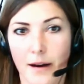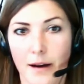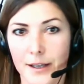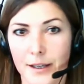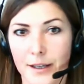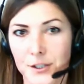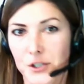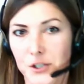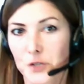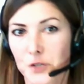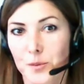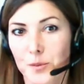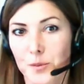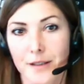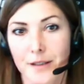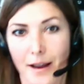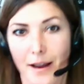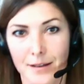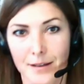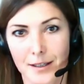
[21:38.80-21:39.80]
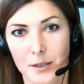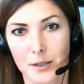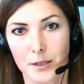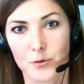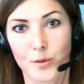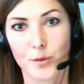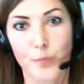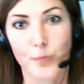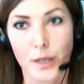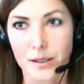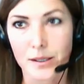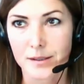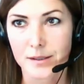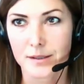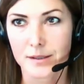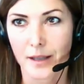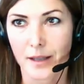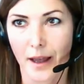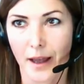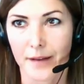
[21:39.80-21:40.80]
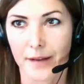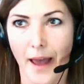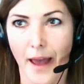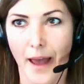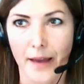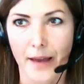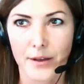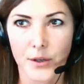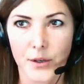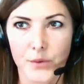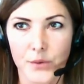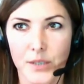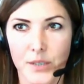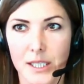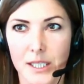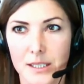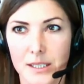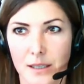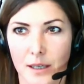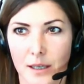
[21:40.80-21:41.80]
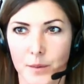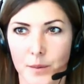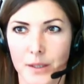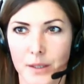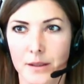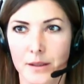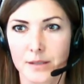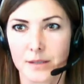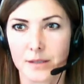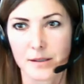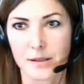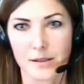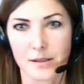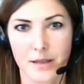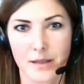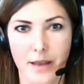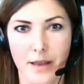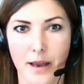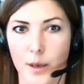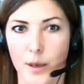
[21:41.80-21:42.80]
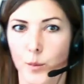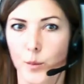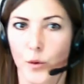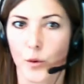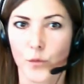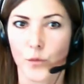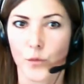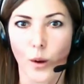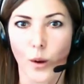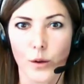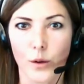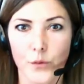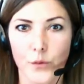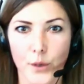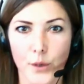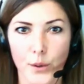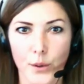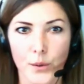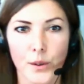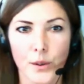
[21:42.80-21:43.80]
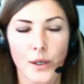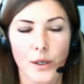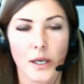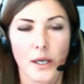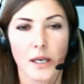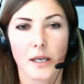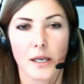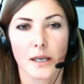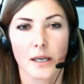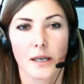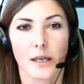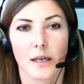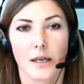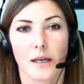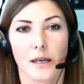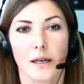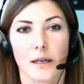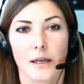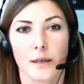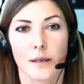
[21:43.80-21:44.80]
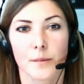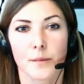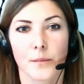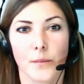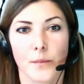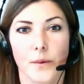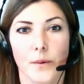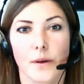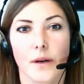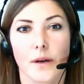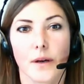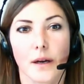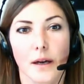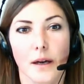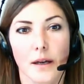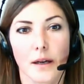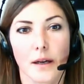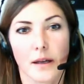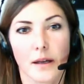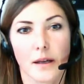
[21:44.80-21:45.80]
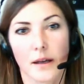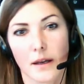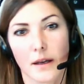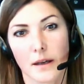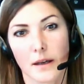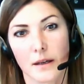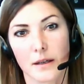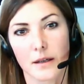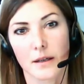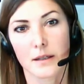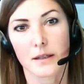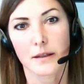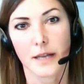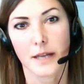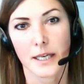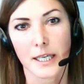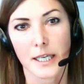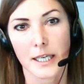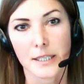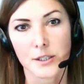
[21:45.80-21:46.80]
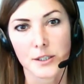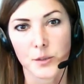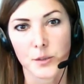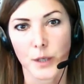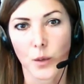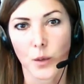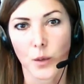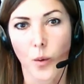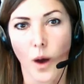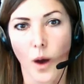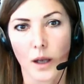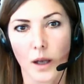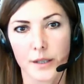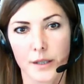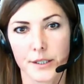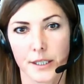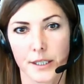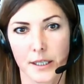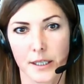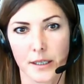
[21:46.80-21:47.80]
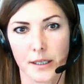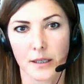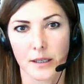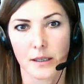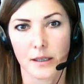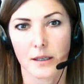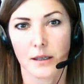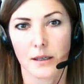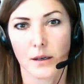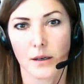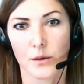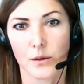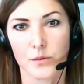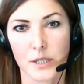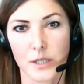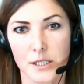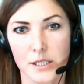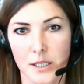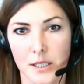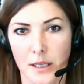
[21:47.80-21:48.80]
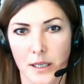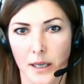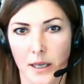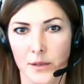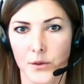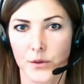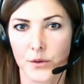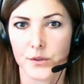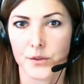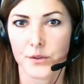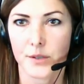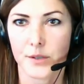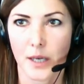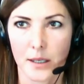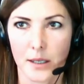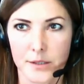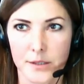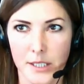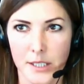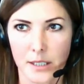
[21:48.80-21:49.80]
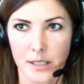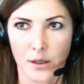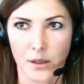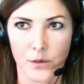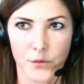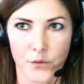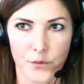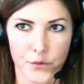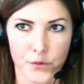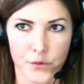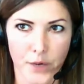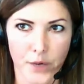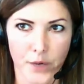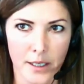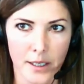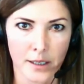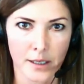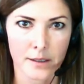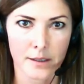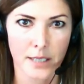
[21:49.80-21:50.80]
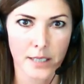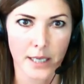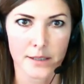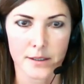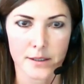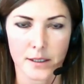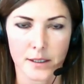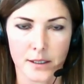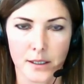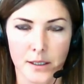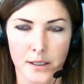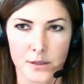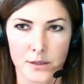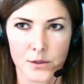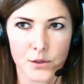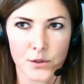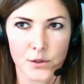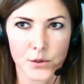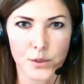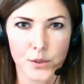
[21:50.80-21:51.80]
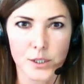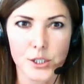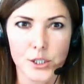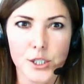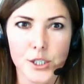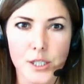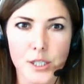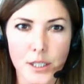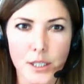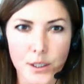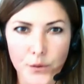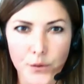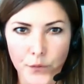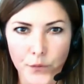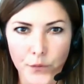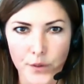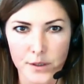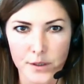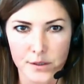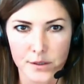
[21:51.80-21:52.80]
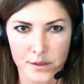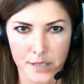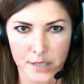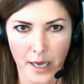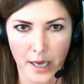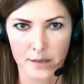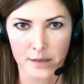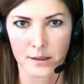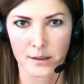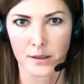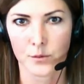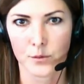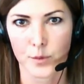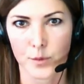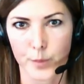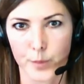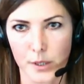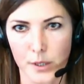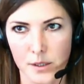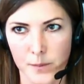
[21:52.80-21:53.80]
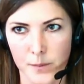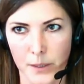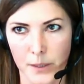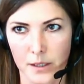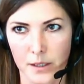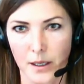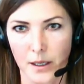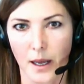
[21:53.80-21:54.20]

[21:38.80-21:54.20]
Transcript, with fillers: should be technically robust and accurate. This is for all of you. There needs to be quality, origin and neutrality of training data to achieve this technical robustness